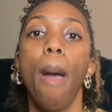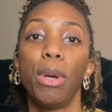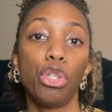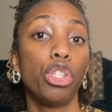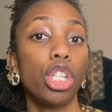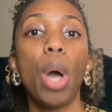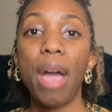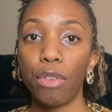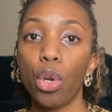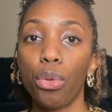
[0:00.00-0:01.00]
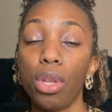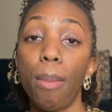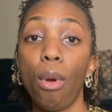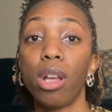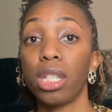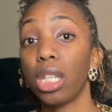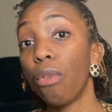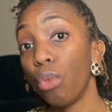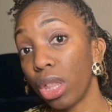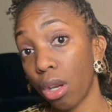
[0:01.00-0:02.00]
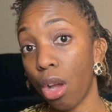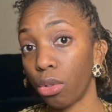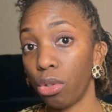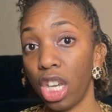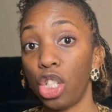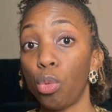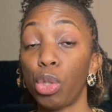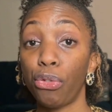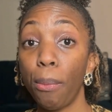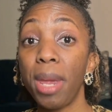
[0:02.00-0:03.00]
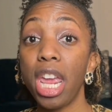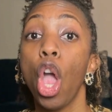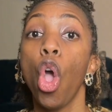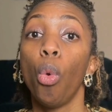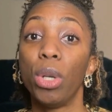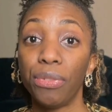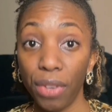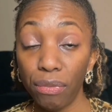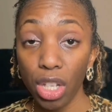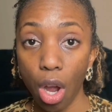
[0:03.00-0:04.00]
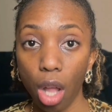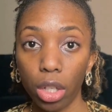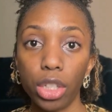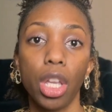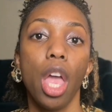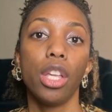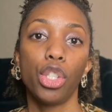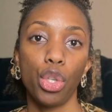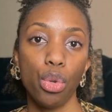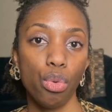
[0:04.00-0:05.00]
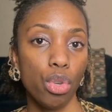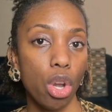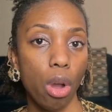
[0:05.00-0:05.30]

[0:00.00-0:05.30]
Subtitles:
but you still have to go through that process of with the consultation, which for me was $50 to,